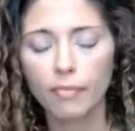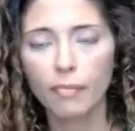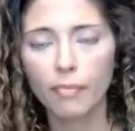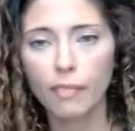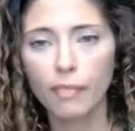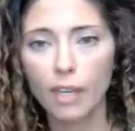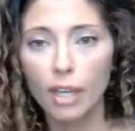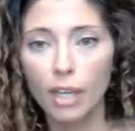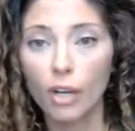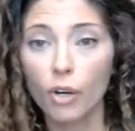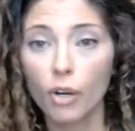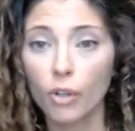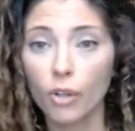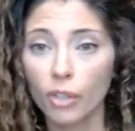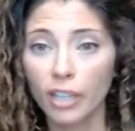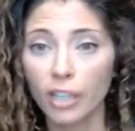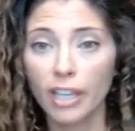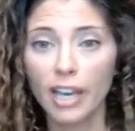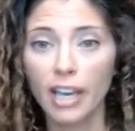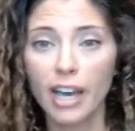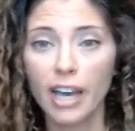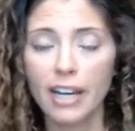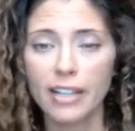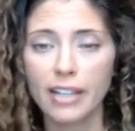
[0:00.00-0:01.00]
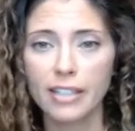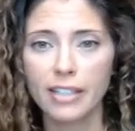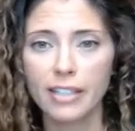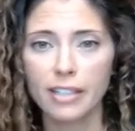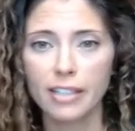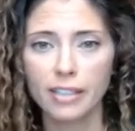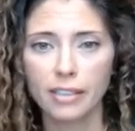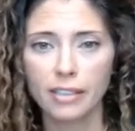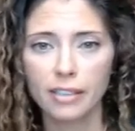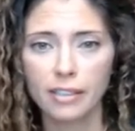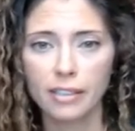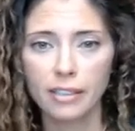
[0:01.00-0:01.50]
early on in
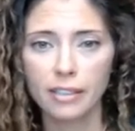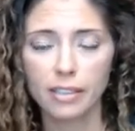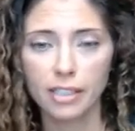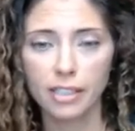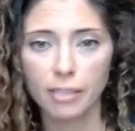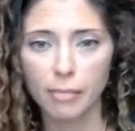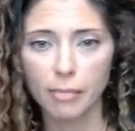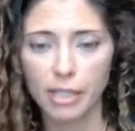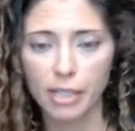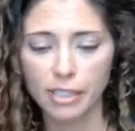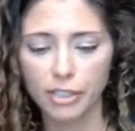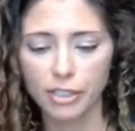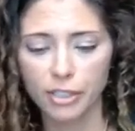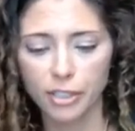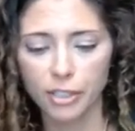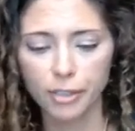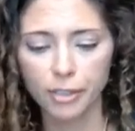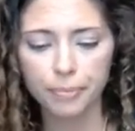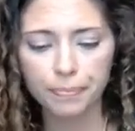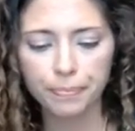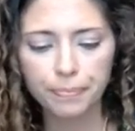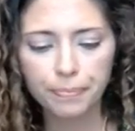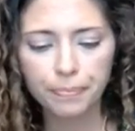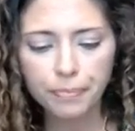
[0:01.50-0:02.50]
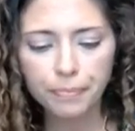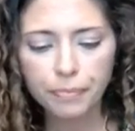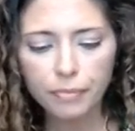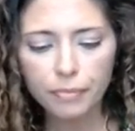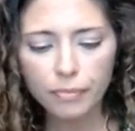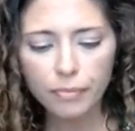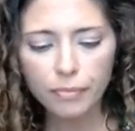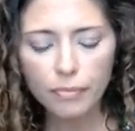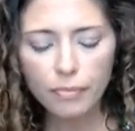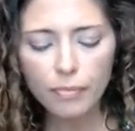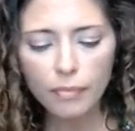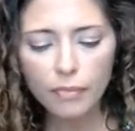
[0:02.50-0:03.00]
the semester
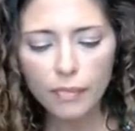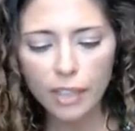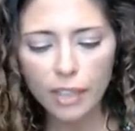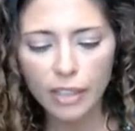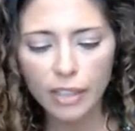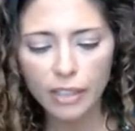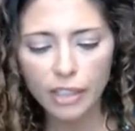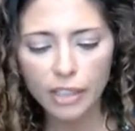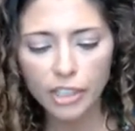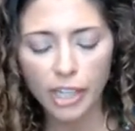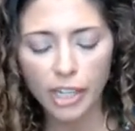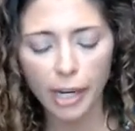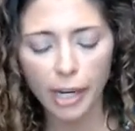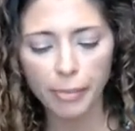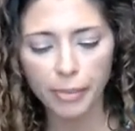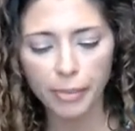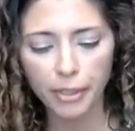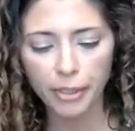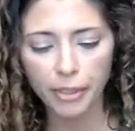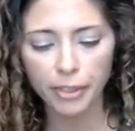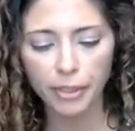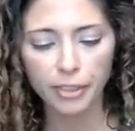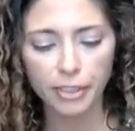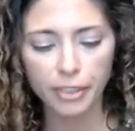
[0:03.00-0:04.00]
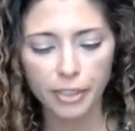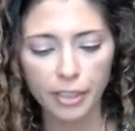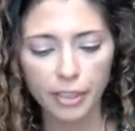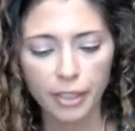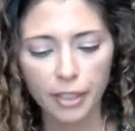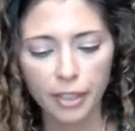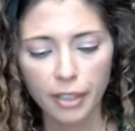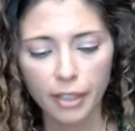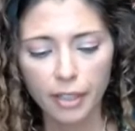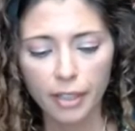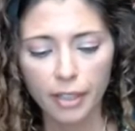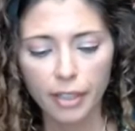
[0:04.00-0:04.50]
in the chapters.
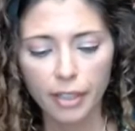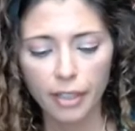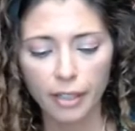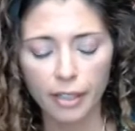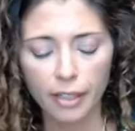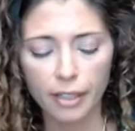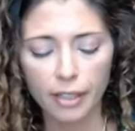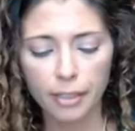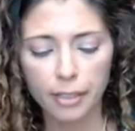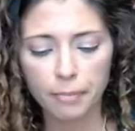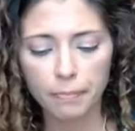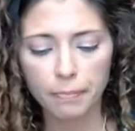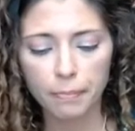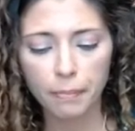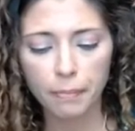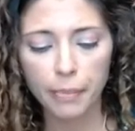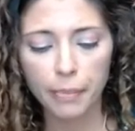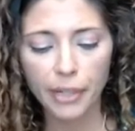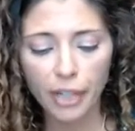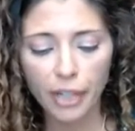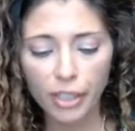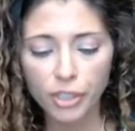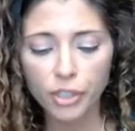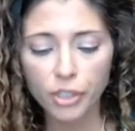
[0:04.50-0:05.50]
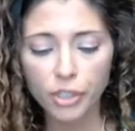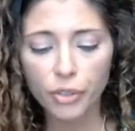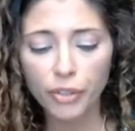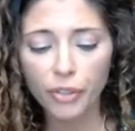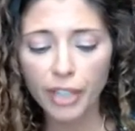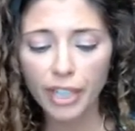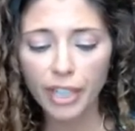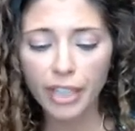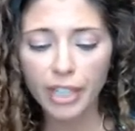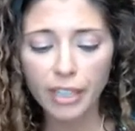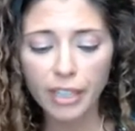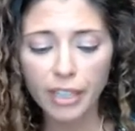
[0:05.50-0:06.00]
But our
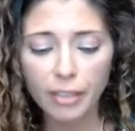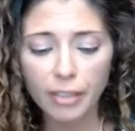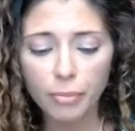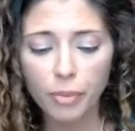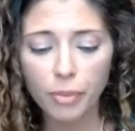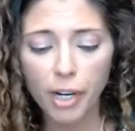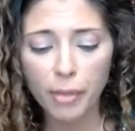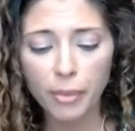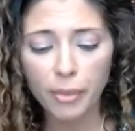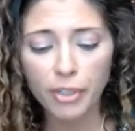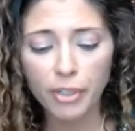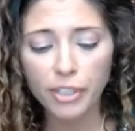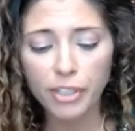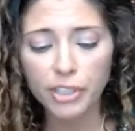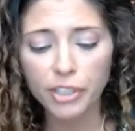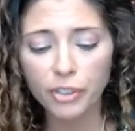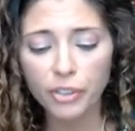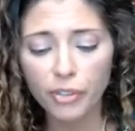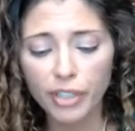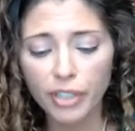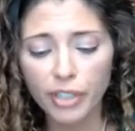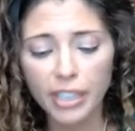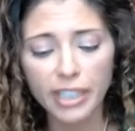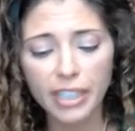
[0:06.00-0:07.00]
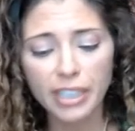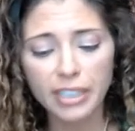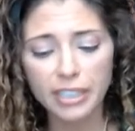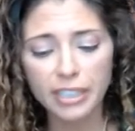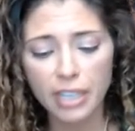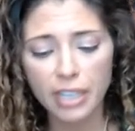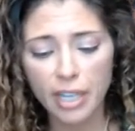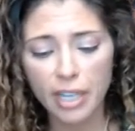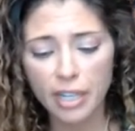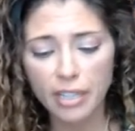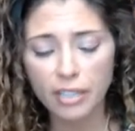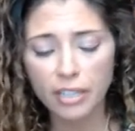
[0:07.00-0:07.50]
primary screening
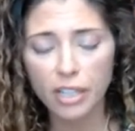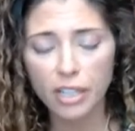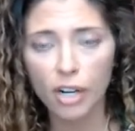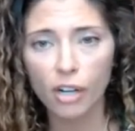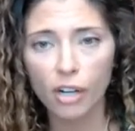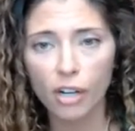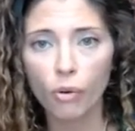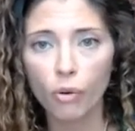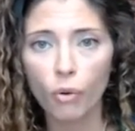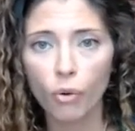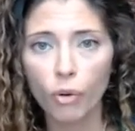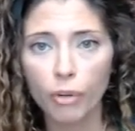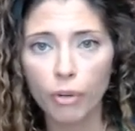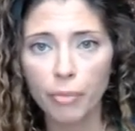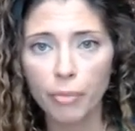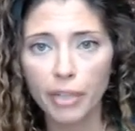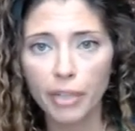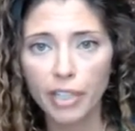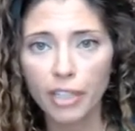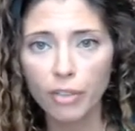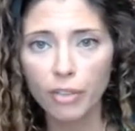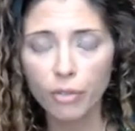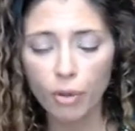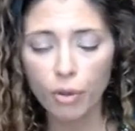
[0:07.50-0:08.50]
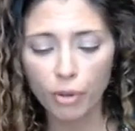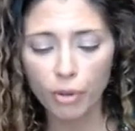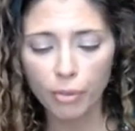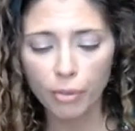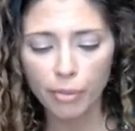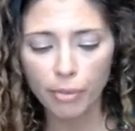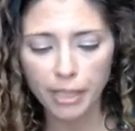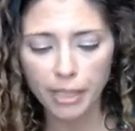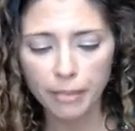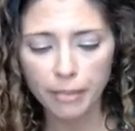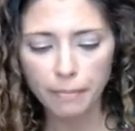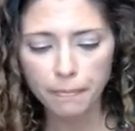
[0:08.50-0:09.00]
stains are auramine and
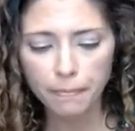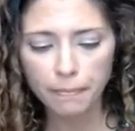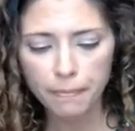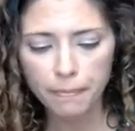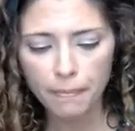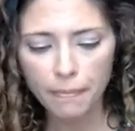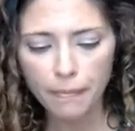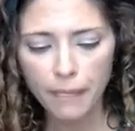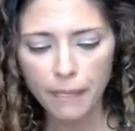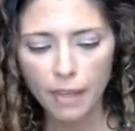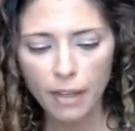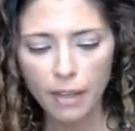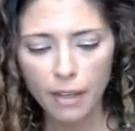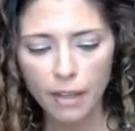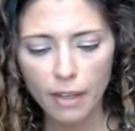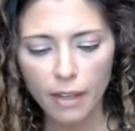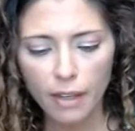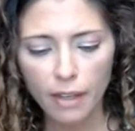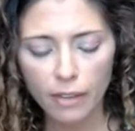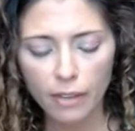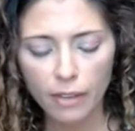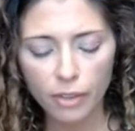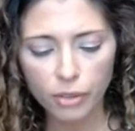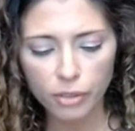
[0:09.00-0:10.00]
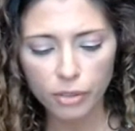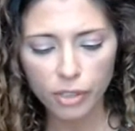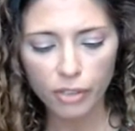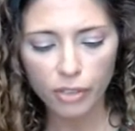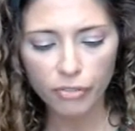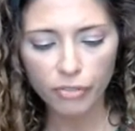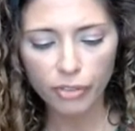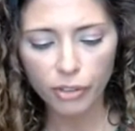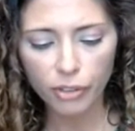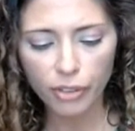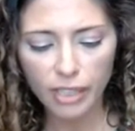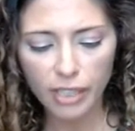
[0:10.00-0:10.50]
rhodamine, and those are
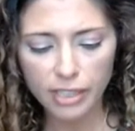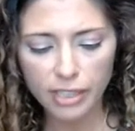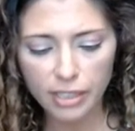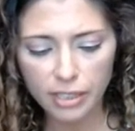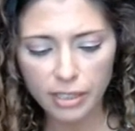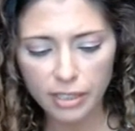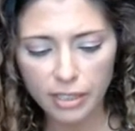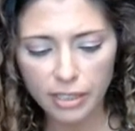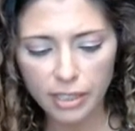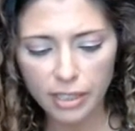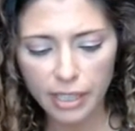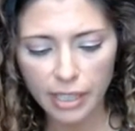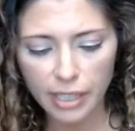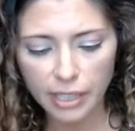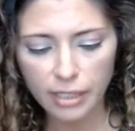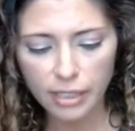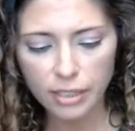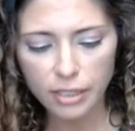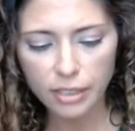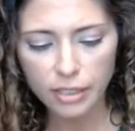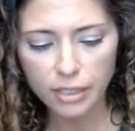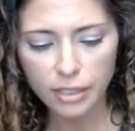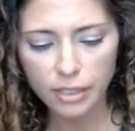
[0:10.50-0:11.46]
fluorescent stains.